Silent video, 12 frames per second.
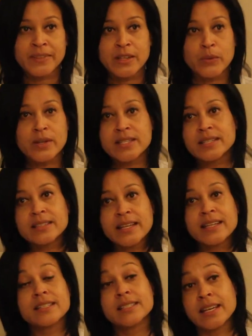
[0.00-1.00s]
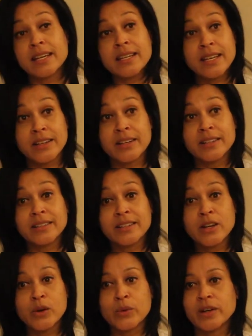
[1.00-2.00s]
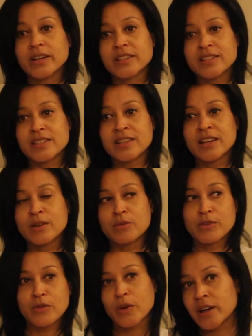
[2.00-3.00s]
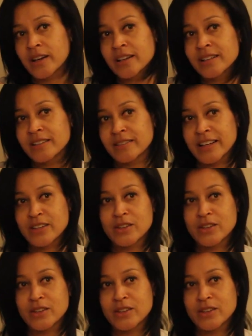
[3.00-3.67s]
It wasn't like a daycare where it's before, right?